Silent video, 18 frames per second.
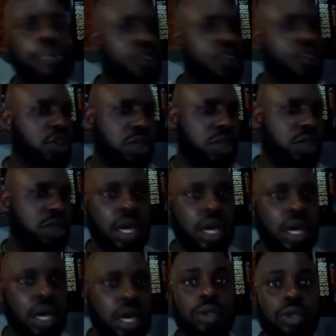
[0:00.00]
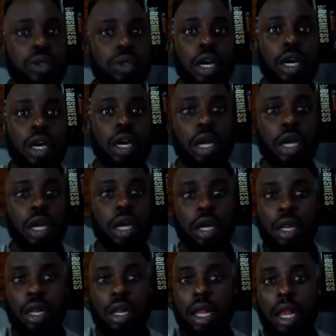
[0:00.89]
previous
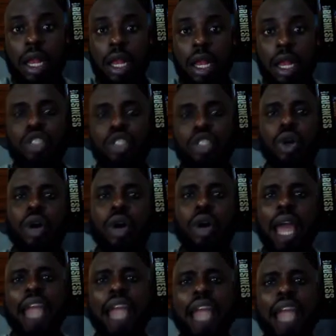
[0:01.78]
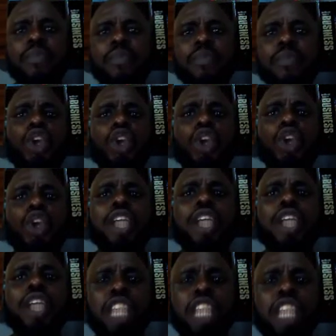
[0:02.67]
lecture guide, you
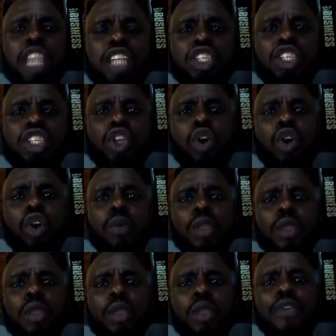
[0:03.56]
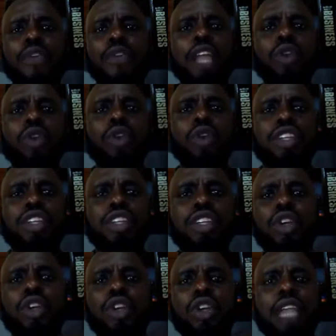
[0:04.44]
exchange your fiat
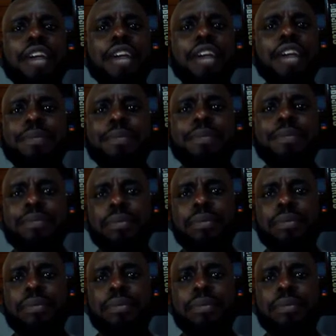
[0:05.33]
currency, your naira,